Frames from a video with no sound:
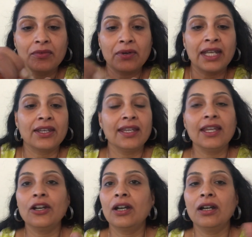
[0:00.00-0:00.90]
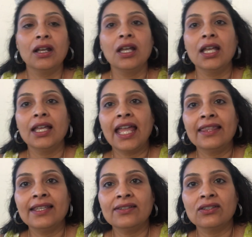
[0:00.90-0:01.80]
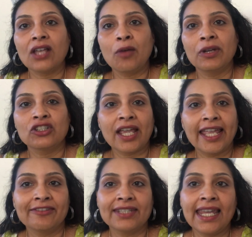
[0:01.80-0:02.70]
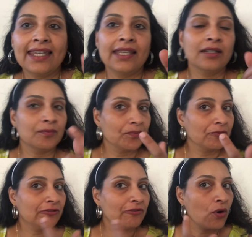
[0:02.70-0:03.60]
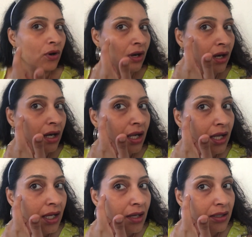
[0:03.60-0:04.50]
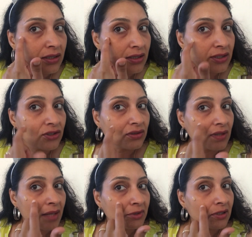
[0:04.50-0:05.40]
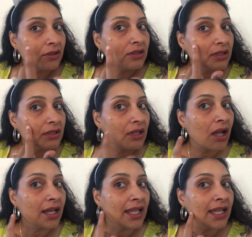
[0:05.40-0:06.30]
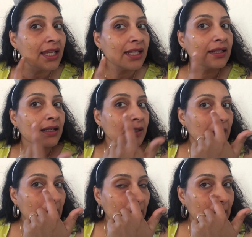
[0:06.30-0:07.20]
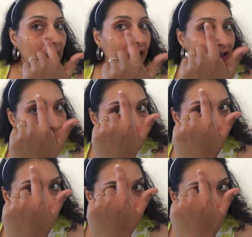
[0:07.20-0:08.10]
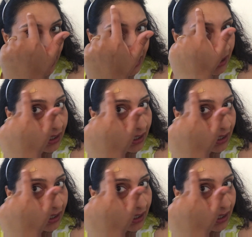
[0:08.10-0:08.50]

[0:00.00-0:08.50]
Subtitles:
right here, and this is how much I have taken for just, I'm gonna dot it everywhere.